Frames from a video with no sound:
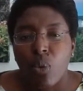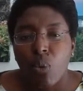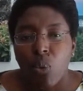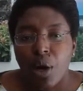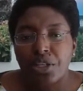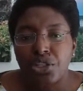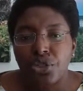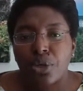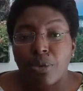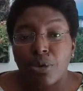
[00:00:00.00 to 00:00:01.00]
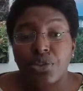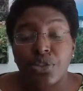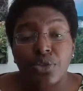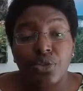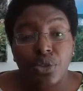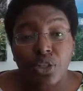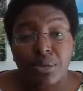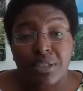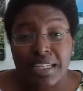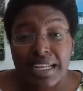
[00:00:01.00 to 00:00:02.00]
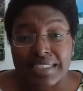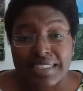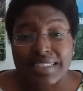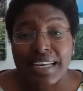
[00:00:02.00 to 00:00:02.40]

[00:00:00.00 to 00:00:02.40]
what is your personal circumstances